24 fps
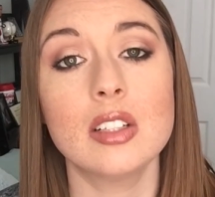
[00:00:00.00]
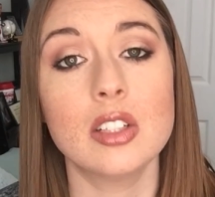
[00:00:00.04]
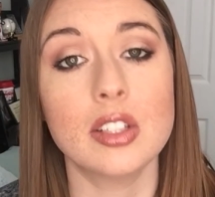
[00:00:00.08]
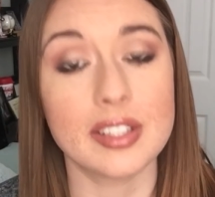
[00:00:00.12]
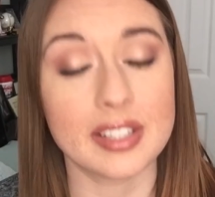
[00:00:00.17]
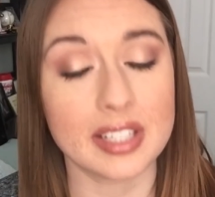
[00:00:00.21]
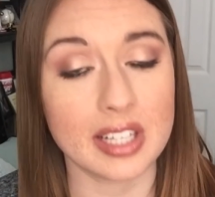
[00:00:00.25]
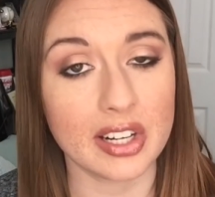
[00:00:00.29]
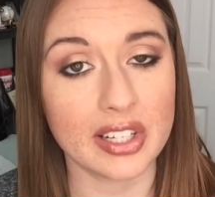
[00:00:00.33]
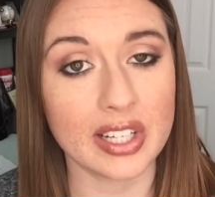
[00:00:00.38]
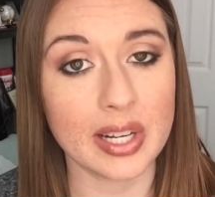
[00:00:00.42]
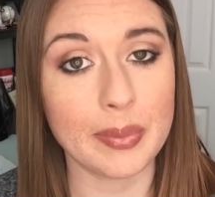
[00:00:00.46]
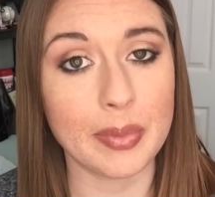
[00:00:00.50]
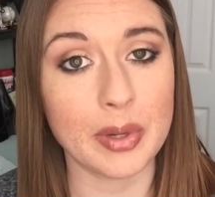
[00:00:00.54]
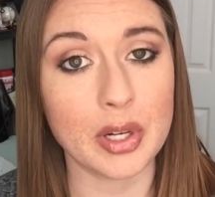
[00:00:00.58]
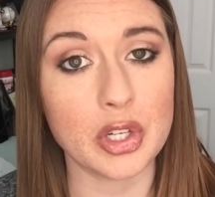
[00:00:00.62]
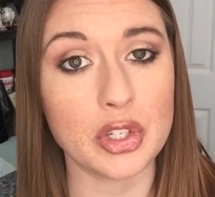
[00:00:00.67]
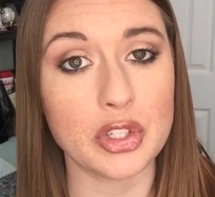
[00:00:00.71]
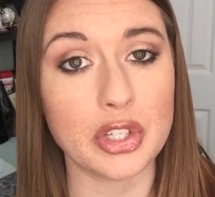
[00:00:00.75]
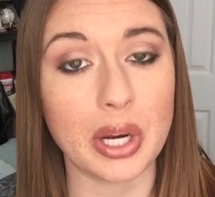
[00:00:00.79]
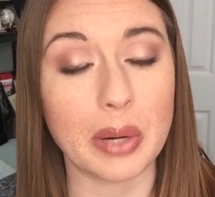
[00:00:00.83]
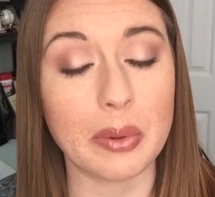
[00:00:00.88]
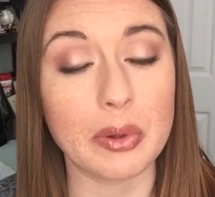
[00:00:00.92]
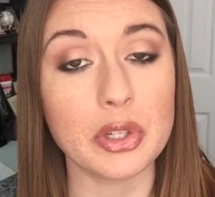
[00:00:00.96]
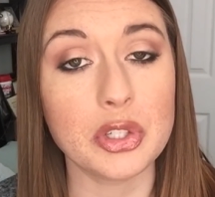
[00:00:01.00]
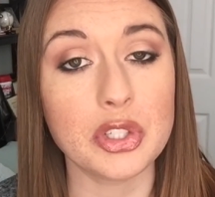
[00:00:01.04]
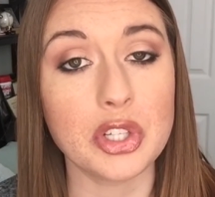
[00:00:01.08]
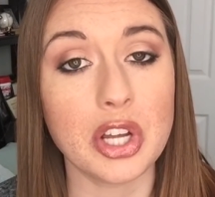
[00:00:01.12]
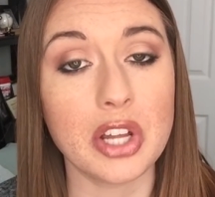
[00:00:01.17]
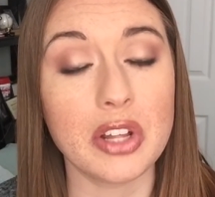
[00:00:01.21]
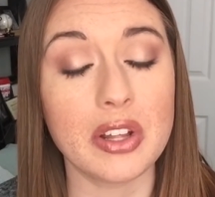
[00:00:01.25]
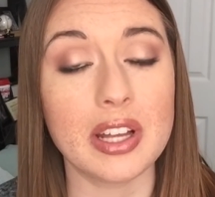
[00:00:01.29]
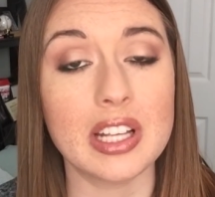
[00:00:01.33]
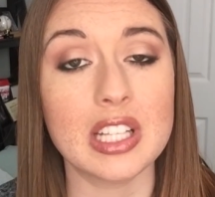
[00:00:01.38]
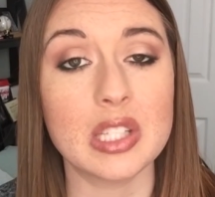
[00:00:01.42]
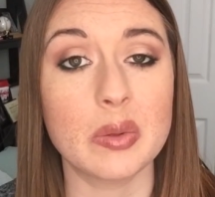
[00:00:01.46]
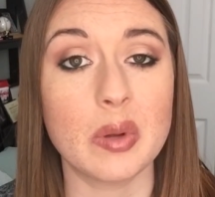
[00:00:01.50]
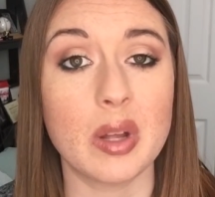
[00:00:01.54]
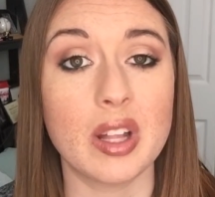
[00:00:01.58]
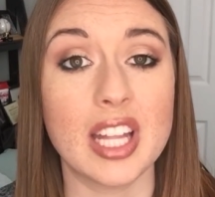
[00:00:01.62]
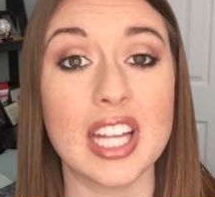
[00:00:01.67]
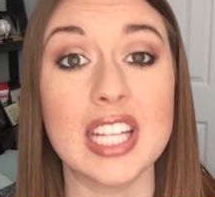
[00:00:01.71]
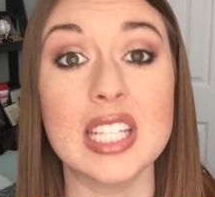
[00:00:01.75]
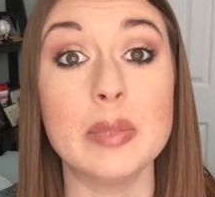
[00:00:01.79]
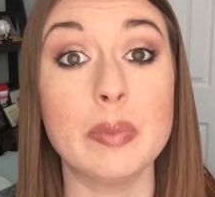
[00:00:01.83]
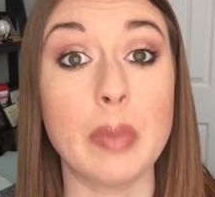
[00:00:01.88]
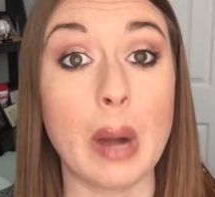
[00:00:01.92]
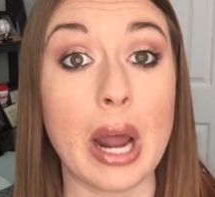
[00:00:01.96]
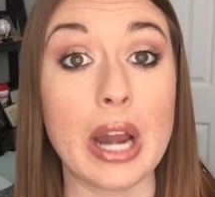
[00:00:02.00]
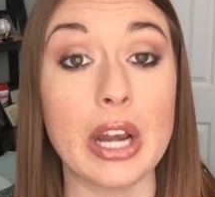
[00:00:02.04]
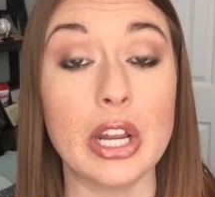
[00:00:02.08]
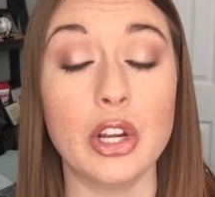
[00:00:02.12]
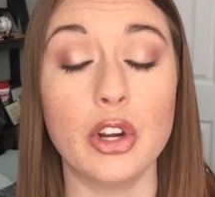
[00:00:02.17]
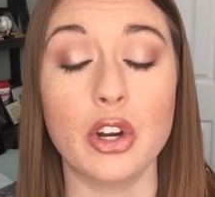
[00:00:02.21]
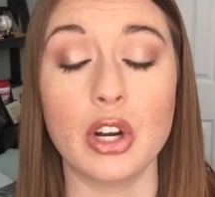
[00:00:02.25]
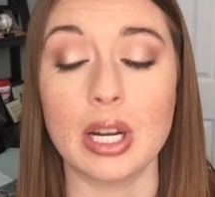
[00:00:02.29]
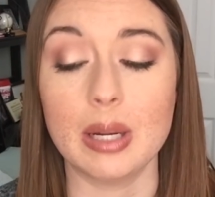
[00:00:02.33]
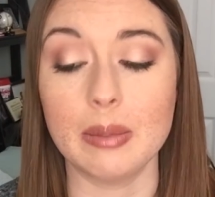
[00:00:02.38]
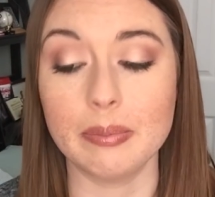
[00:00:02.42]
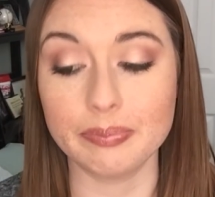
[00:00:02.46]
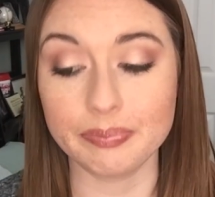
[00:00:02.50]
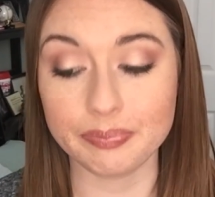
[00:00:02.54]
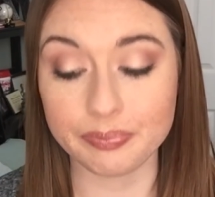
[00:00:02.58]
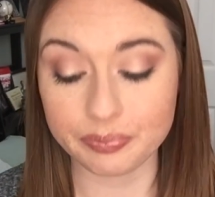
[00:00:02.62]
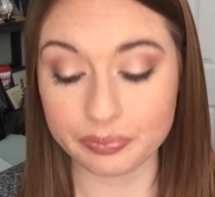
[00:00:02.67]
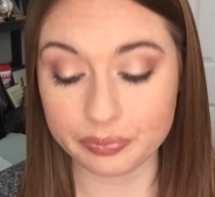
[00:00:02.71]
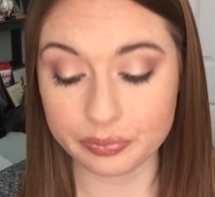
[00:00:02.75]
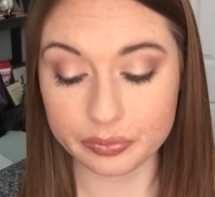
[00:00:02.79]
to stock up on shower gel as well as body cream.